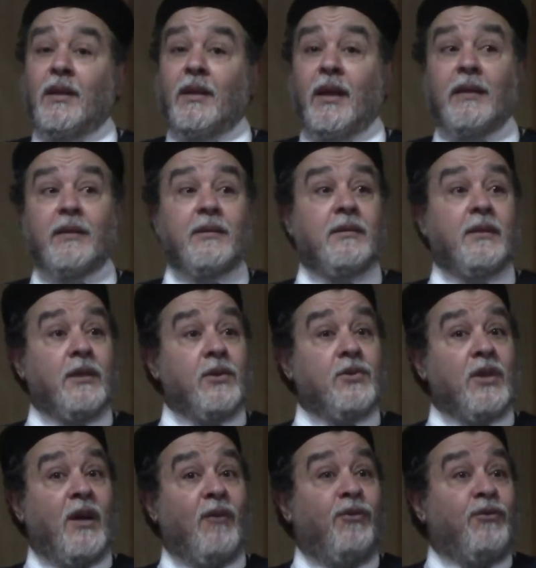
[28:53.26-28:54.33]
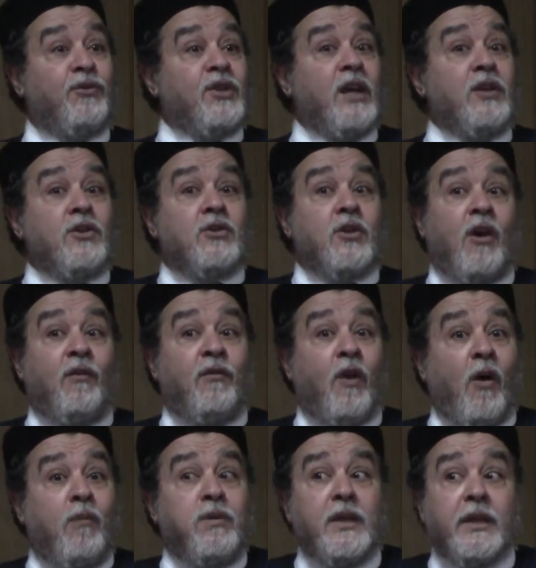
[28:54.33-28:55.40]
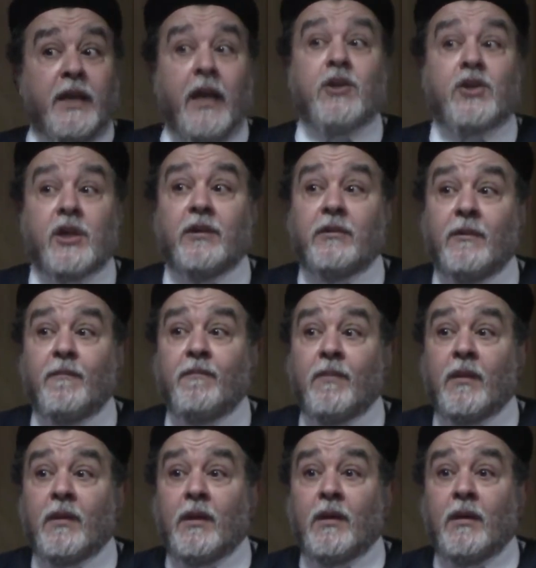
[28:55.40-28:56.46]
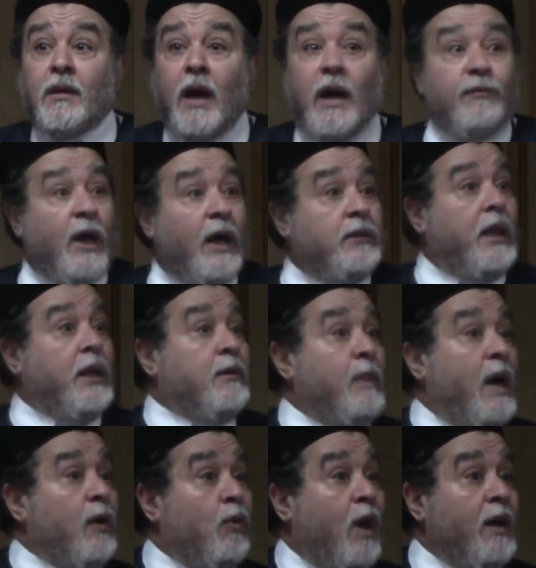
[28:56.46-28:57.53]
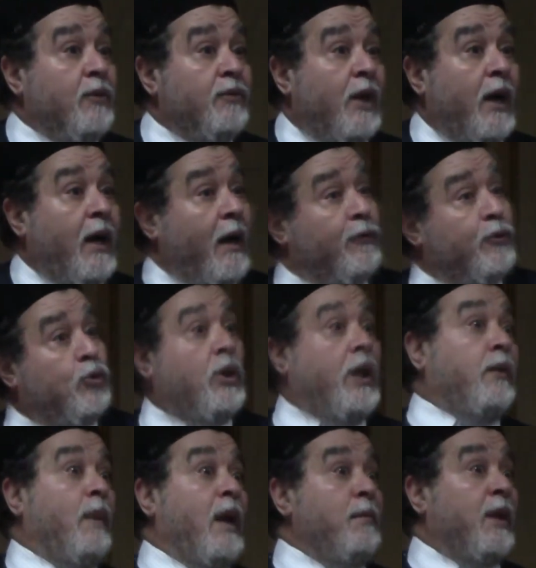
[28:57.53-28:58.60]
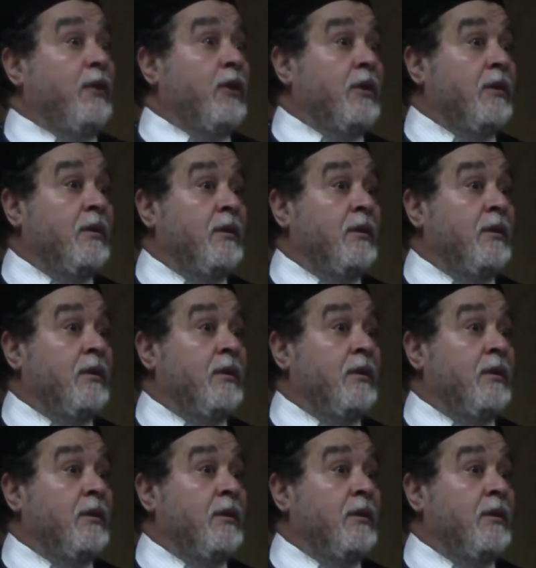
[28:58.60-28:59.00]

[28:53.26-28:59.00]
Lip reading: And there's a sense of obligation. If I take my wife, I have to take my mother.